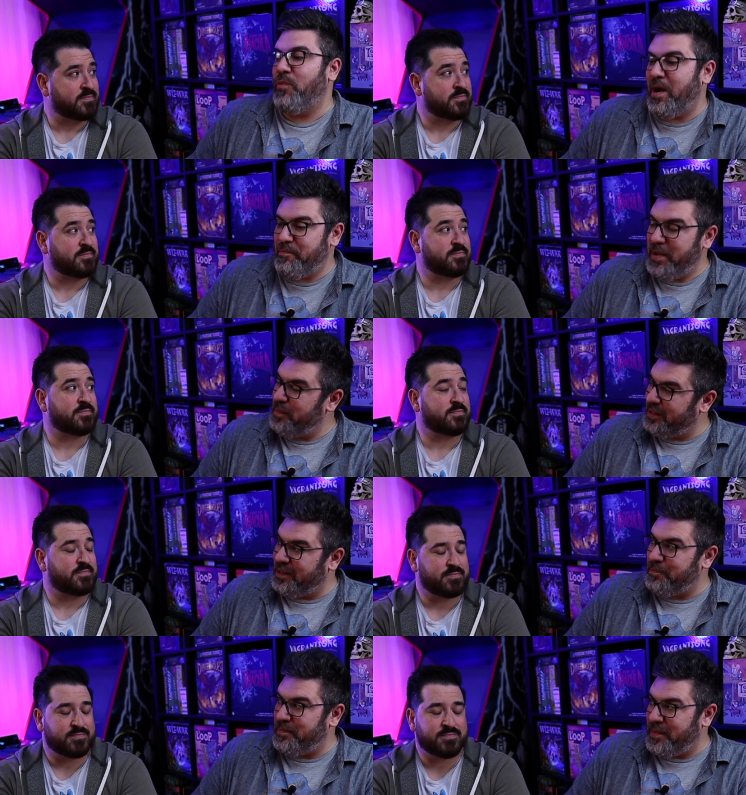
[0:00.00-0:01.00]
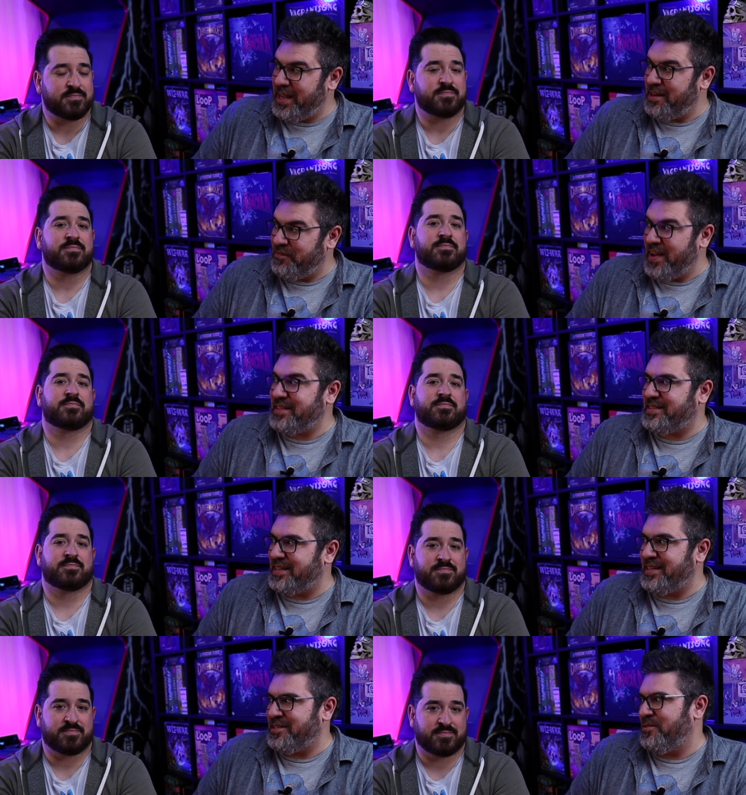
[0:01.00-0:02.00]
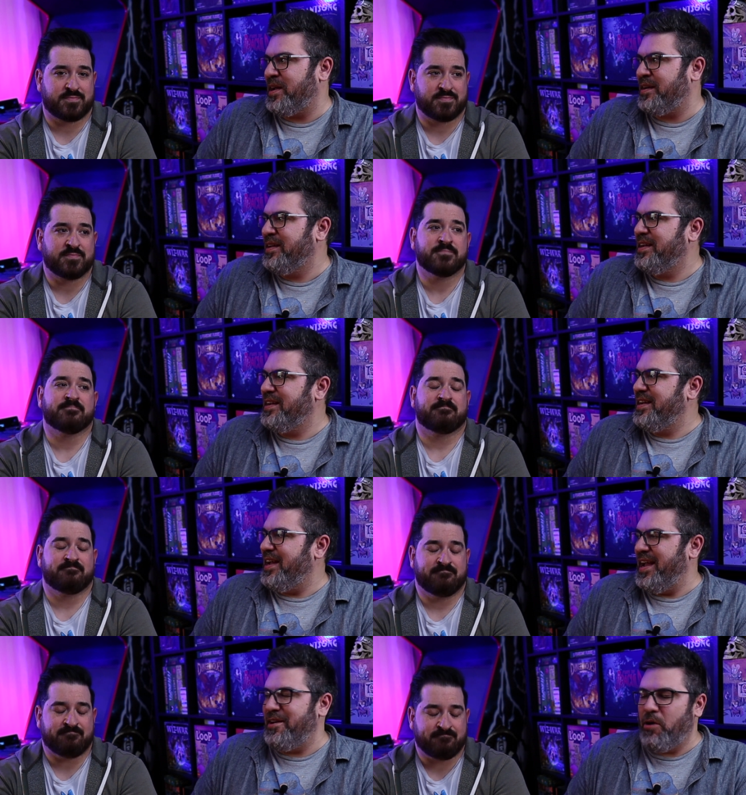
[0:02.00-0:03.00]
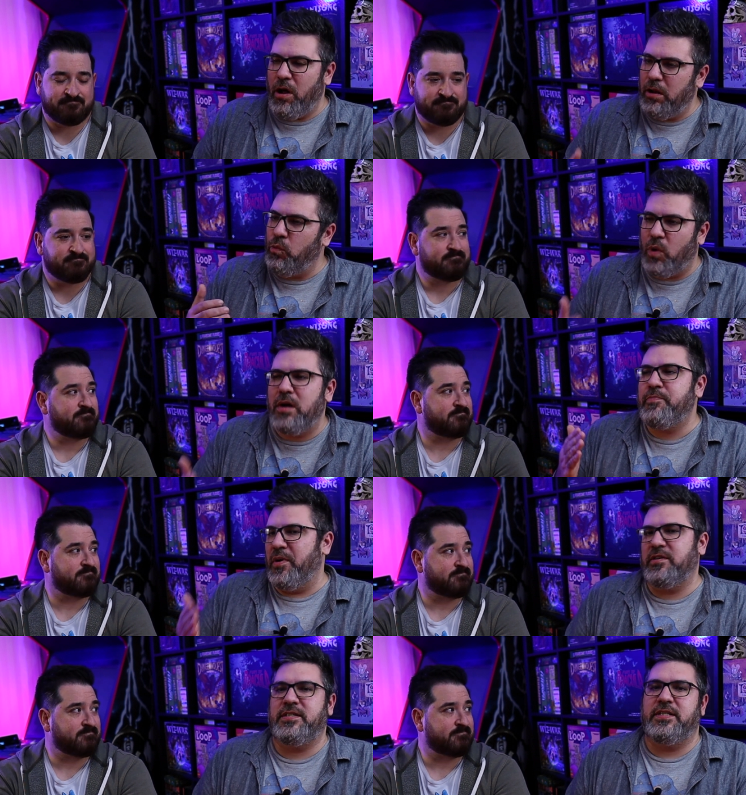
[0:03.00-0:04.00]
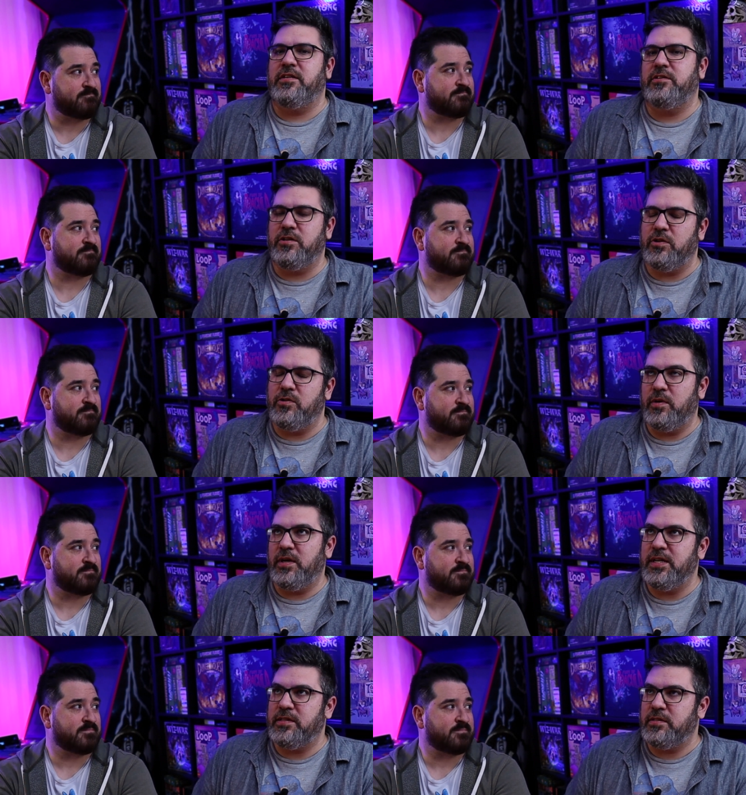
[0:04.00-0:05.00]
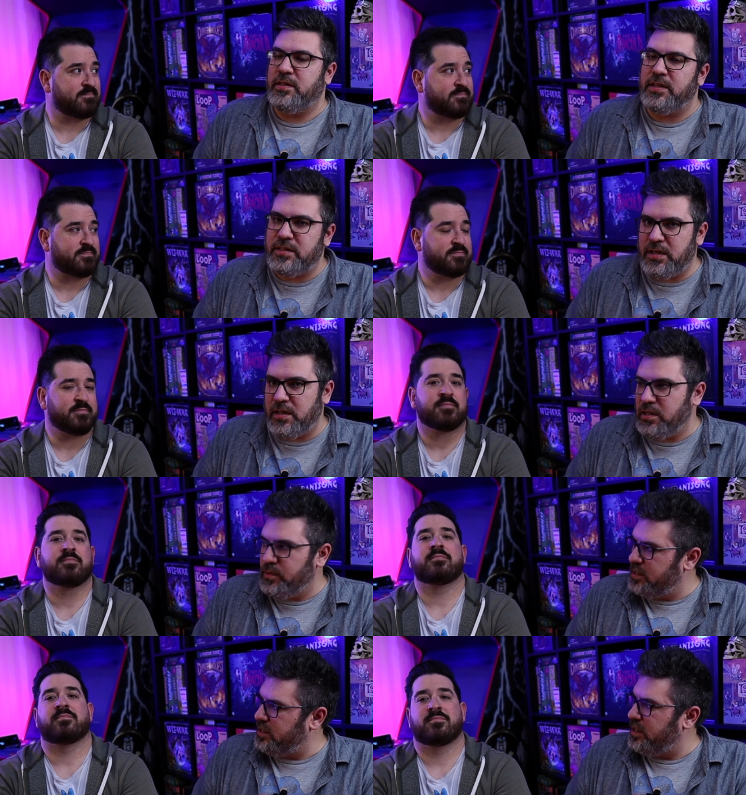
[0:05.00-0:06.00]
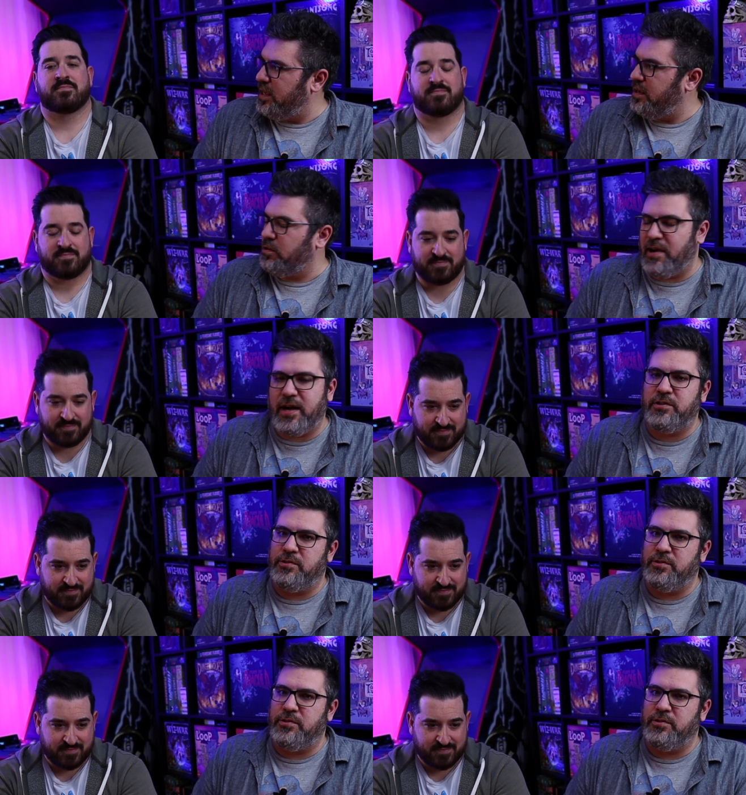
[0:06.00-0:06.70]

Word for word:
Speaker 1: want people to be invested into it, mm-hmm. and all one person can do is continuously crack